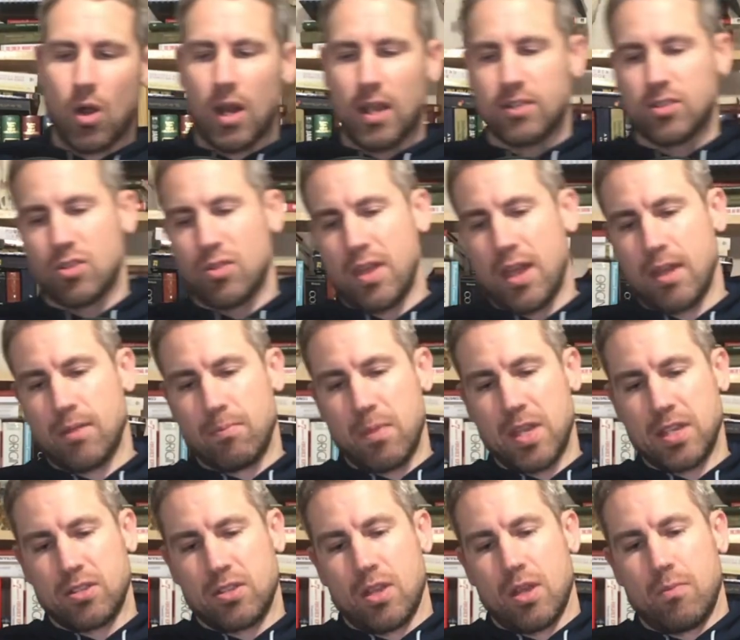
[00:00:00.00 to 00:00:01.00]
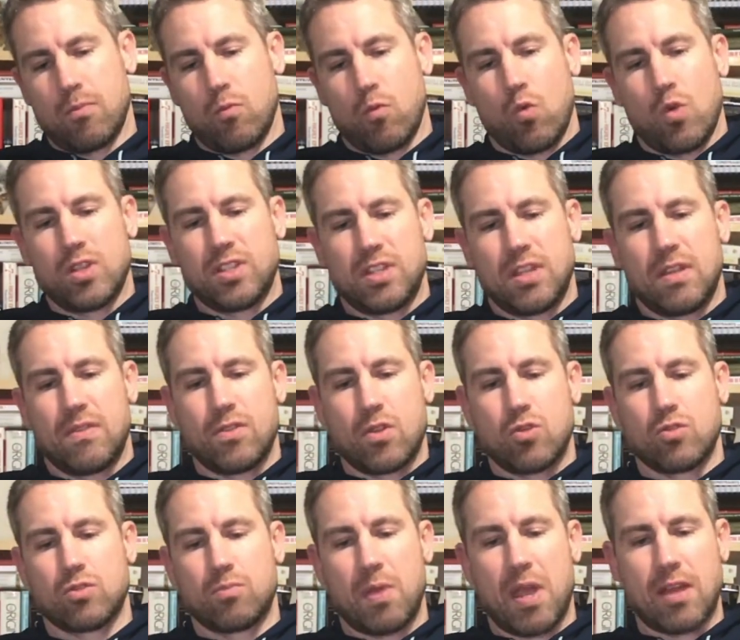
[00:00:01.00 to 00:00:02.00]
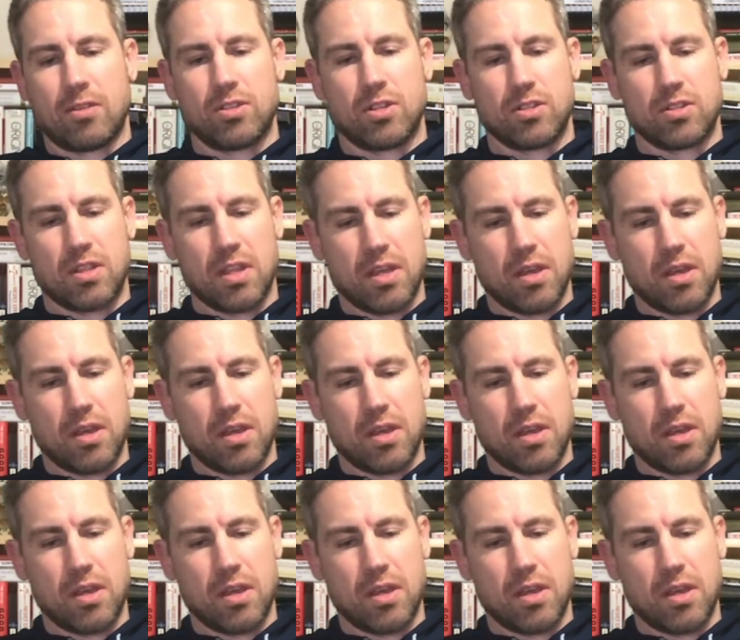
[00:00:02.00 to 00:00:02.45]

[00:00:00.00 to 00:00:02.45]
All right, so that makes up what's in those pouches